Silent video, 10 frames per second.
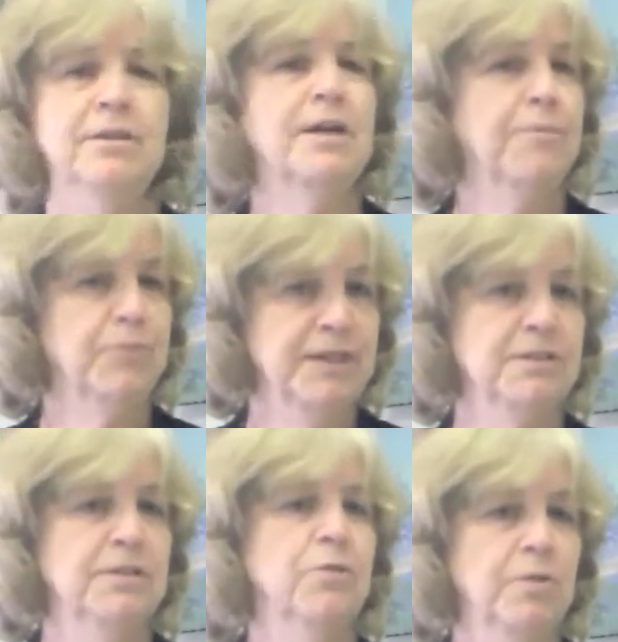
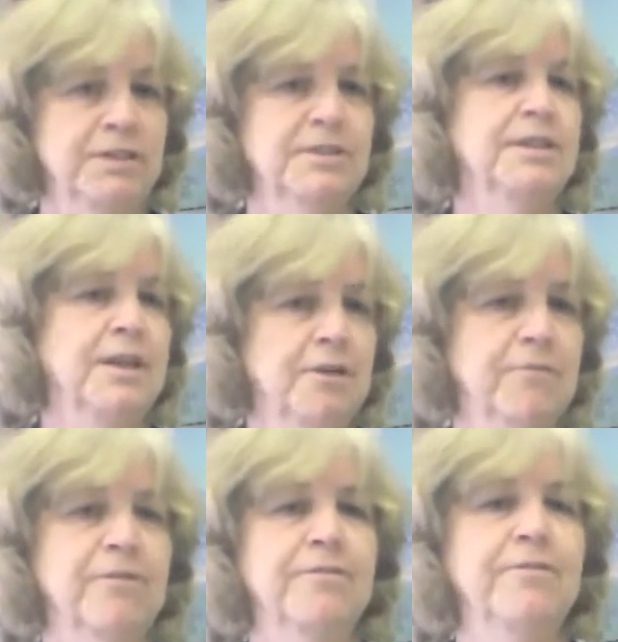comprehensive holistic care
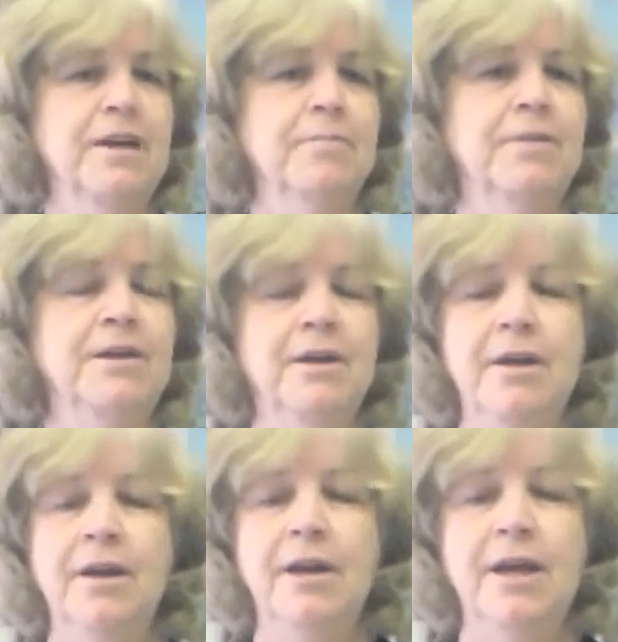for the family,
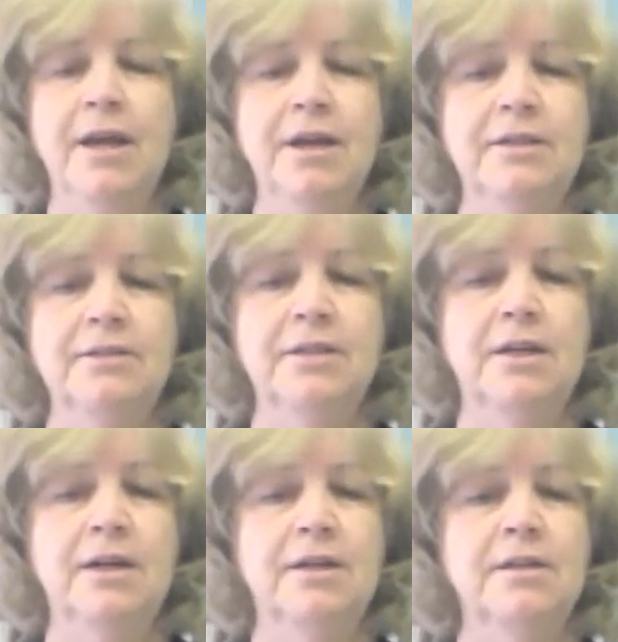and
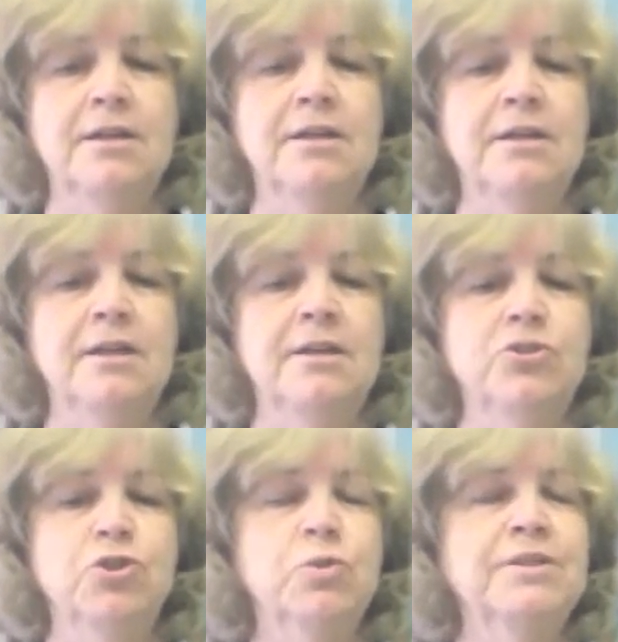it
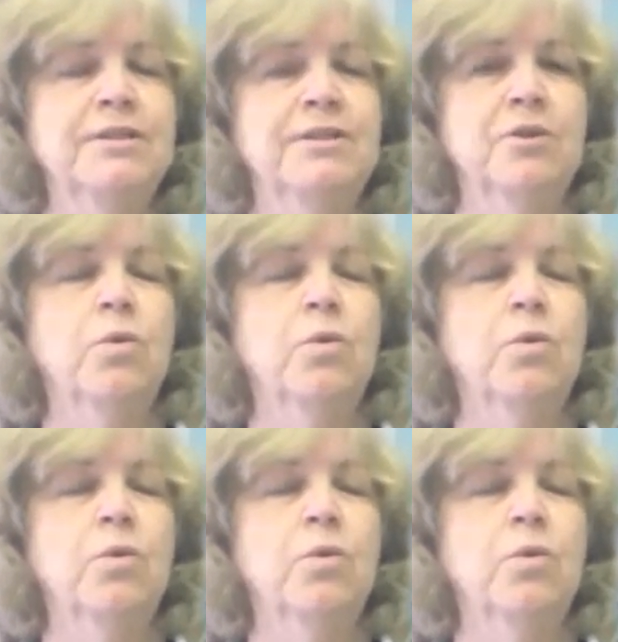ensured that their